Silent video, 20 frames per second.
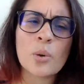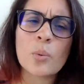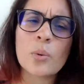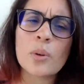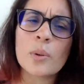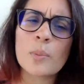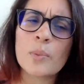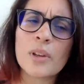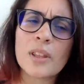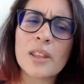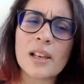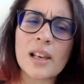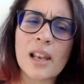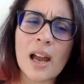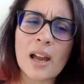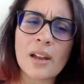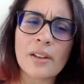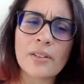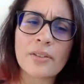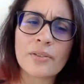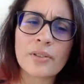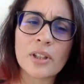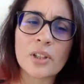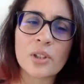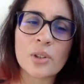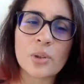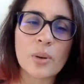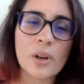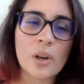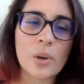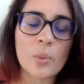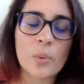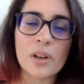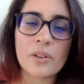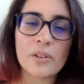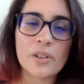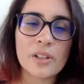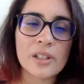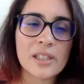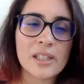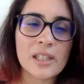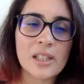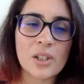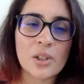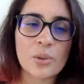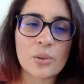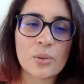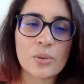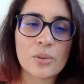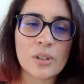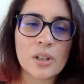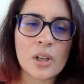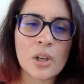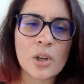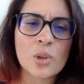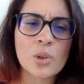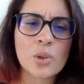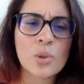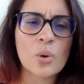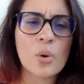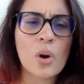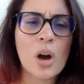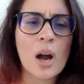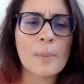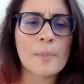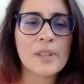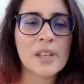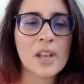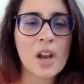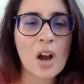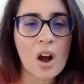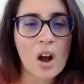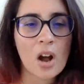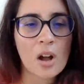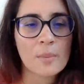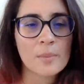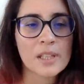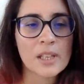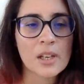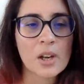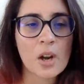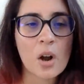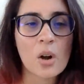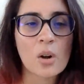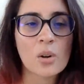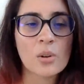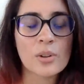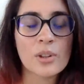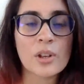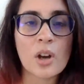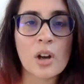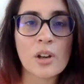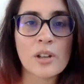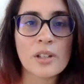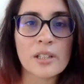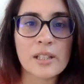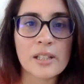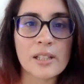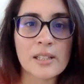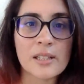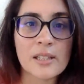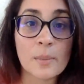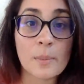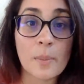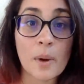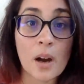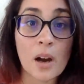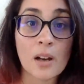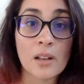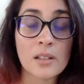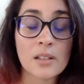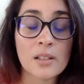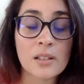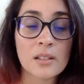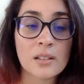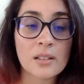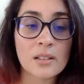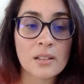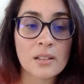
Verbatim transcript: Who will breathe life into her wearied sinews, shore up the arms that hold the continents apart?